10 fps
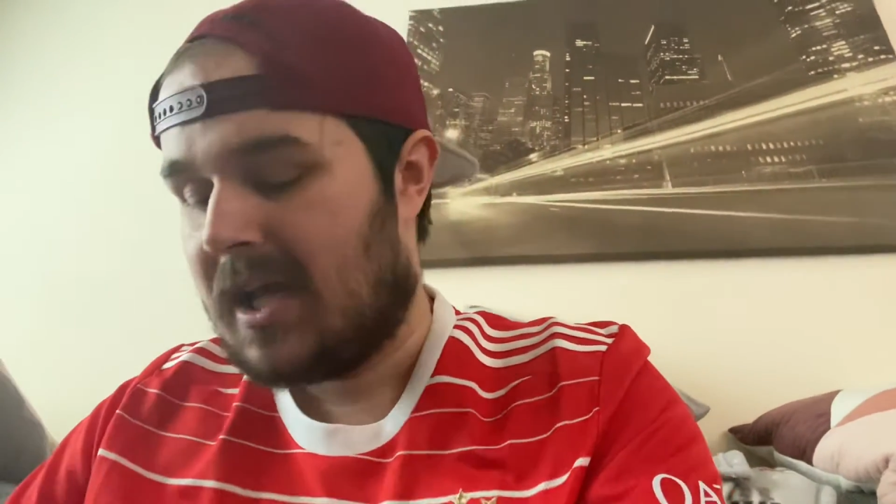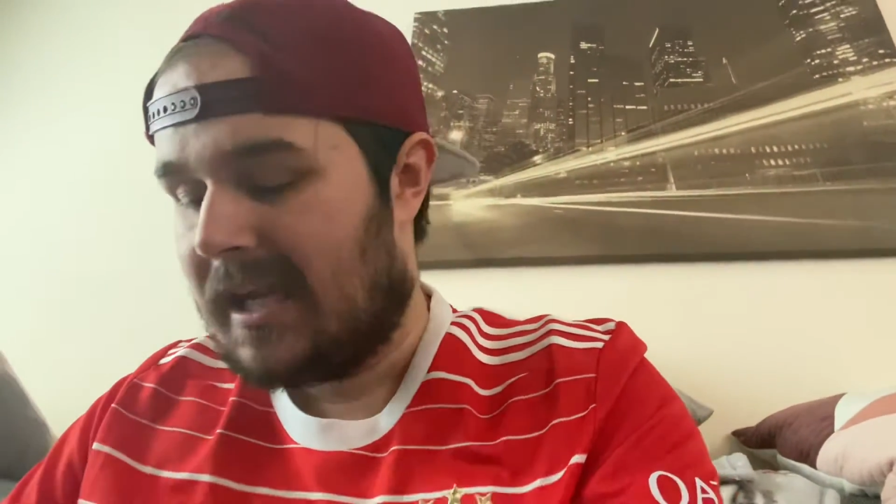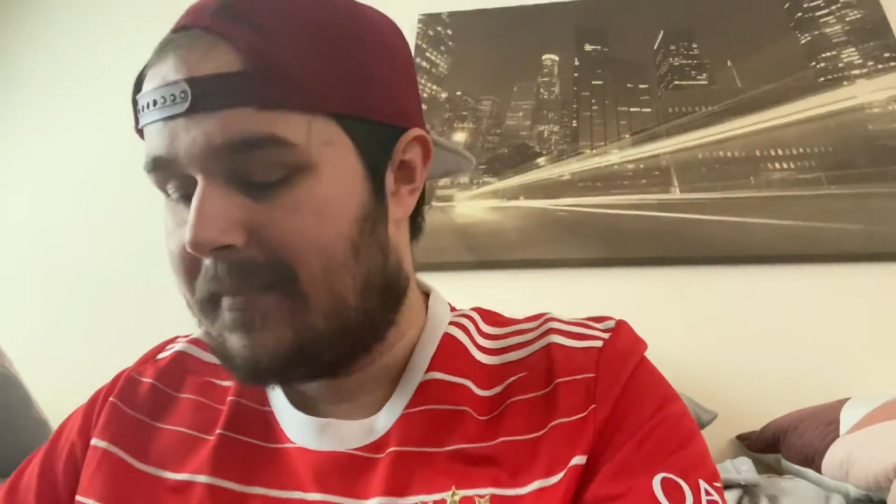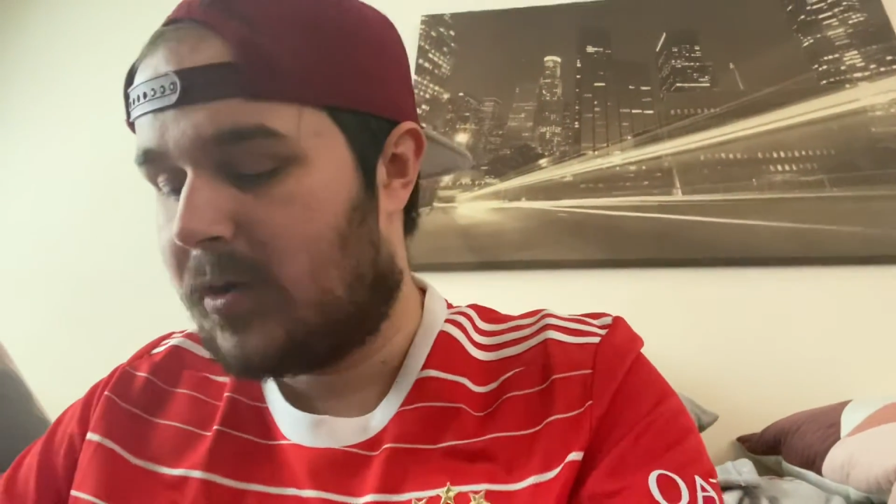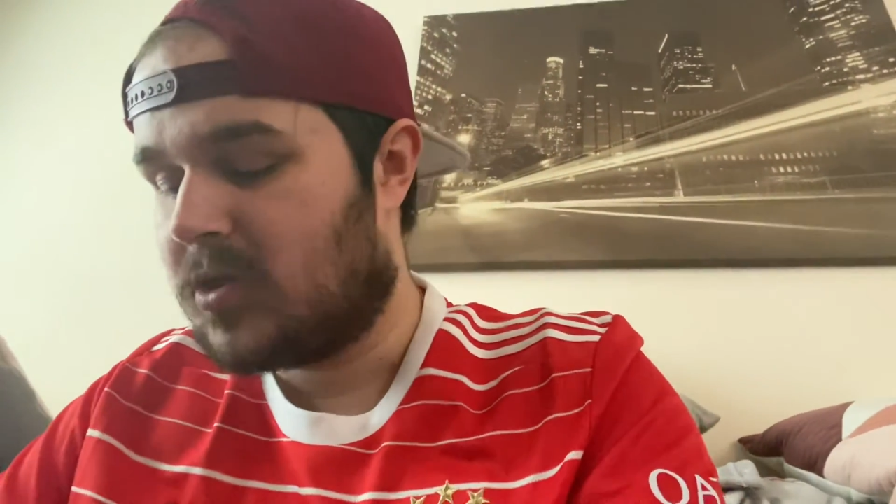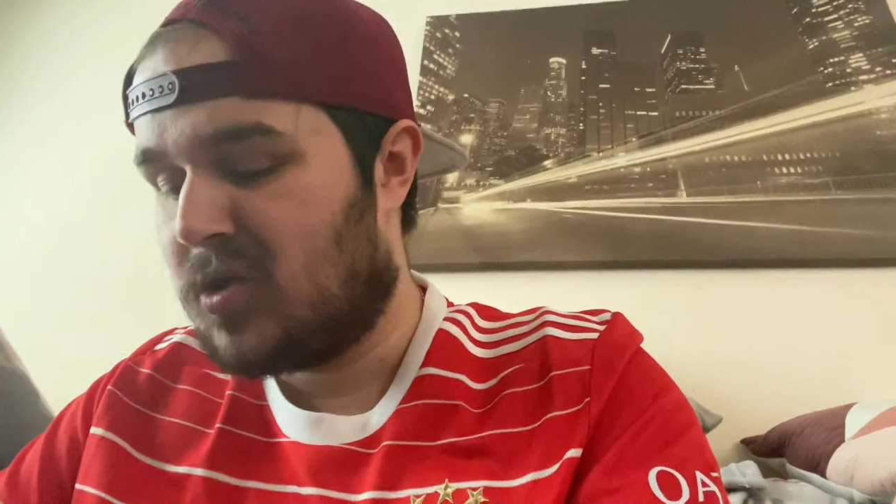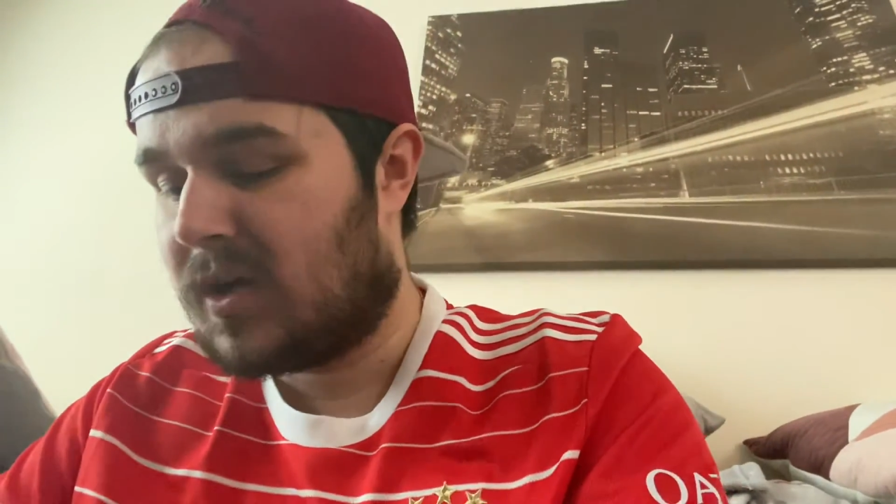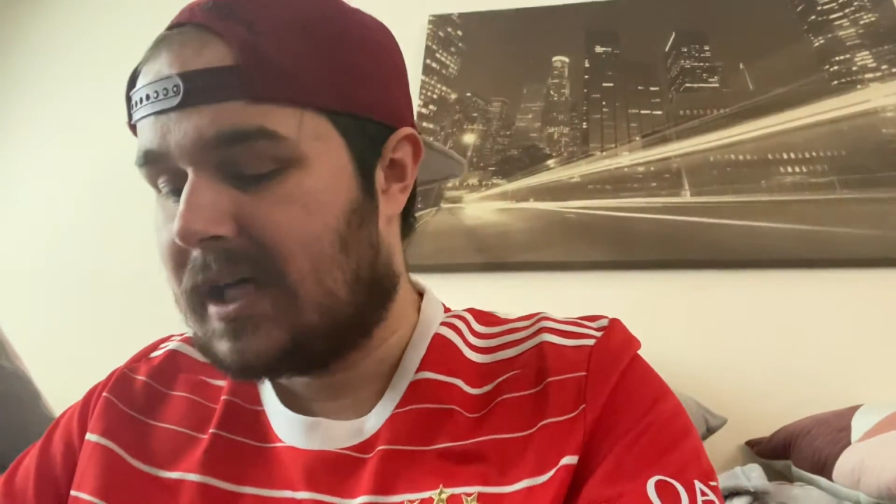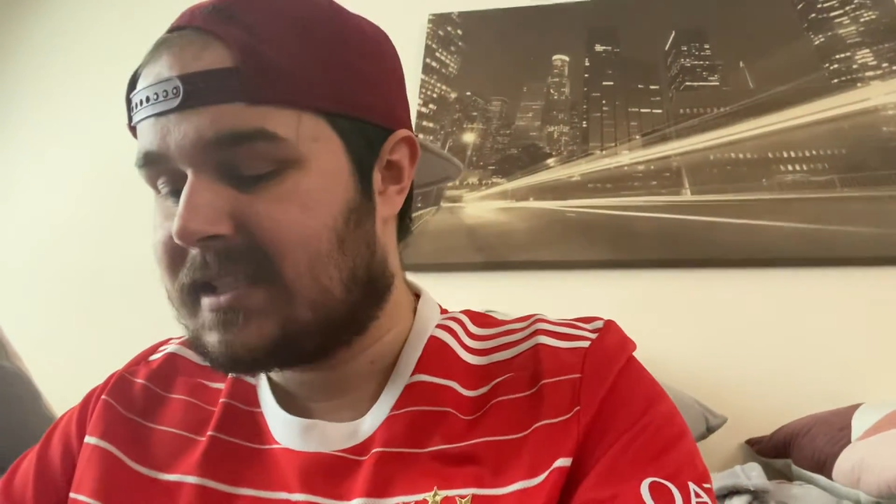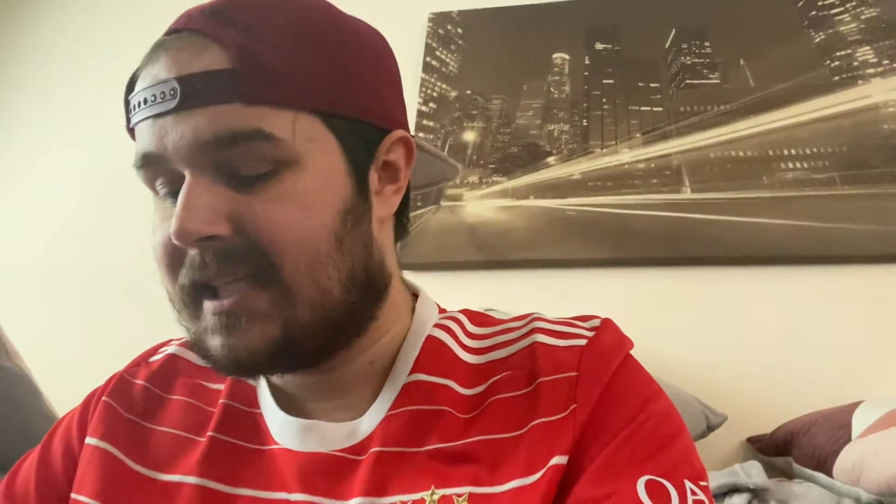let me know what you
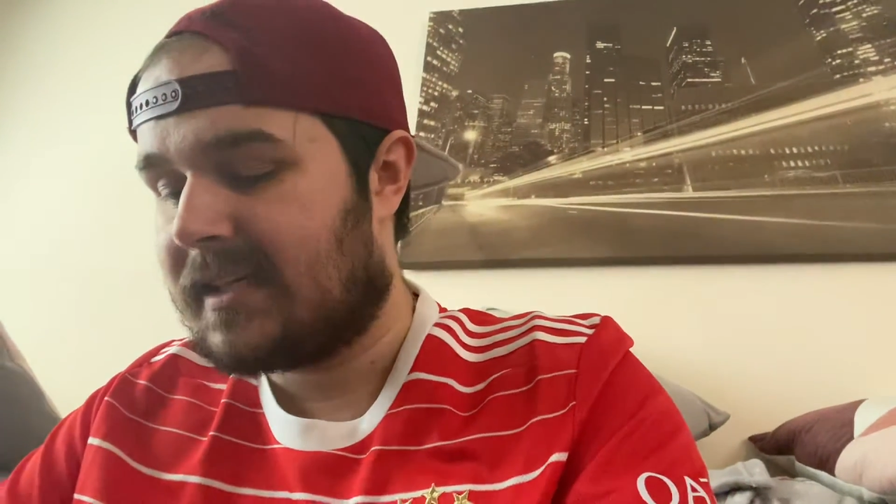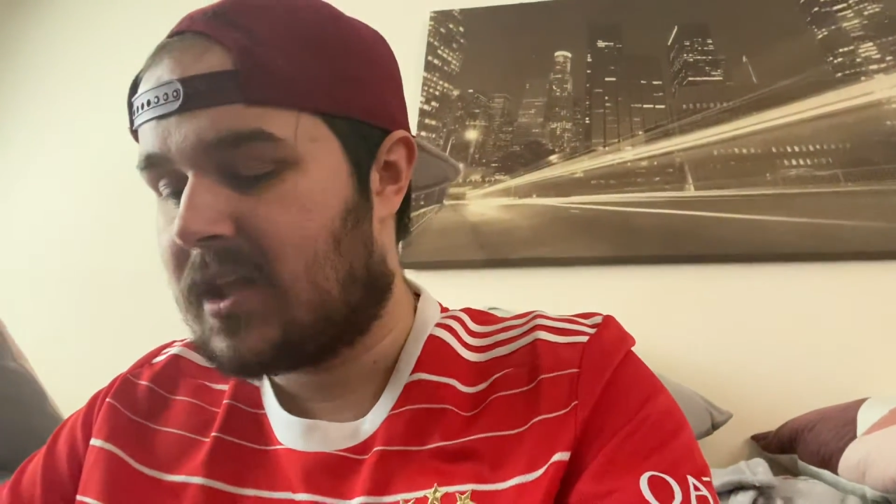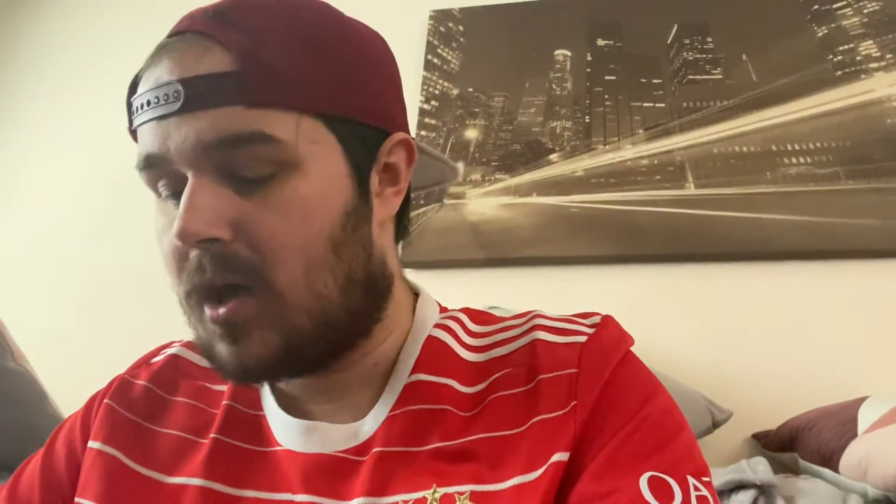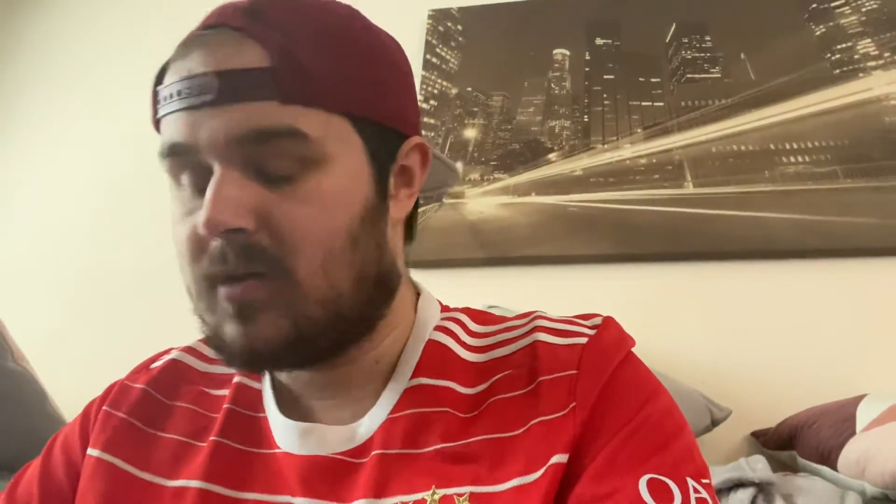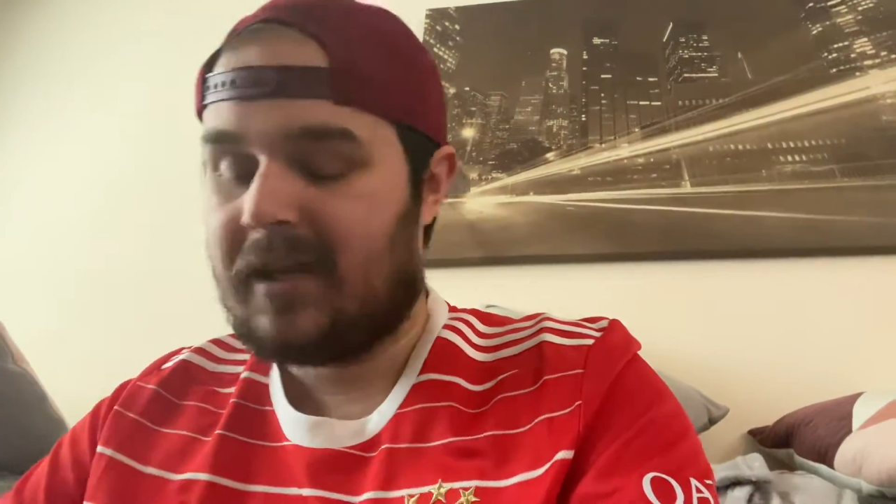guys think, though.